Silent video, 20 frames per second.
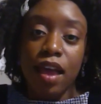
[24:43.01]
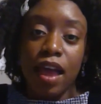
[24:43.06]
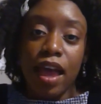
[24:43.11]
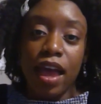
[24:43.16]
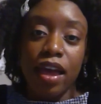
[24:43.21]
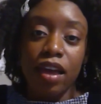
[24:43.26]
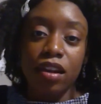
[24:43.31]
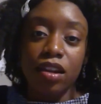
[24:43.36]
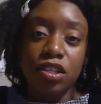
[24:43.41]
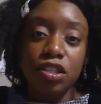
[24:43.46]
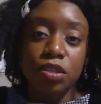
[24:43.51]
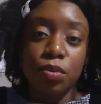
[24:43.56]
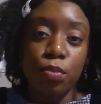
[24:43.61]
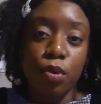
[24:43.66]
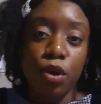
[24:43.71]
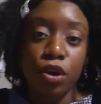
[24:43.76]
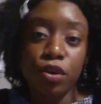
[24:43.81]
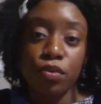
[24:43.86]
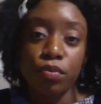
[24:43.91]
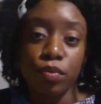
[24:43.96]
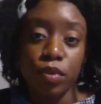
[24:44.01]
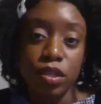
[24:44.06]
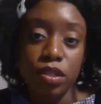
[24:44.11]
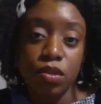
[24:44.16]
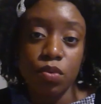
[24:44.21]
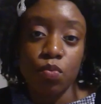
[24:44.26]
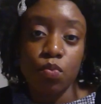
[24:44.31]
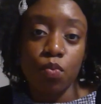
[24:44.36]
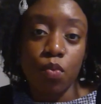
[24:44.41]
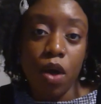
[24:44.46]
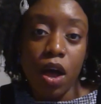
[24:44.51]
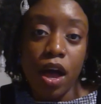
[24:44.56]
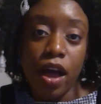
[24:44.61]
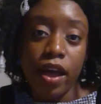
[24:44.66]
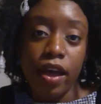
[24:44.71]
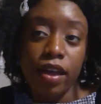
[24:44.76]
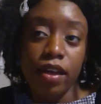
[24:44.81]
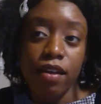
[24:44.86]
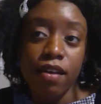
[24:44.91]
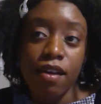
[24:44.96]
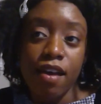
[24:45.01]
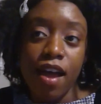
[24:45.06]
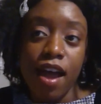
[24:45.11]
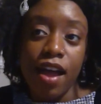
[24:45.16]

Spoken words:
And it's a part of the reason why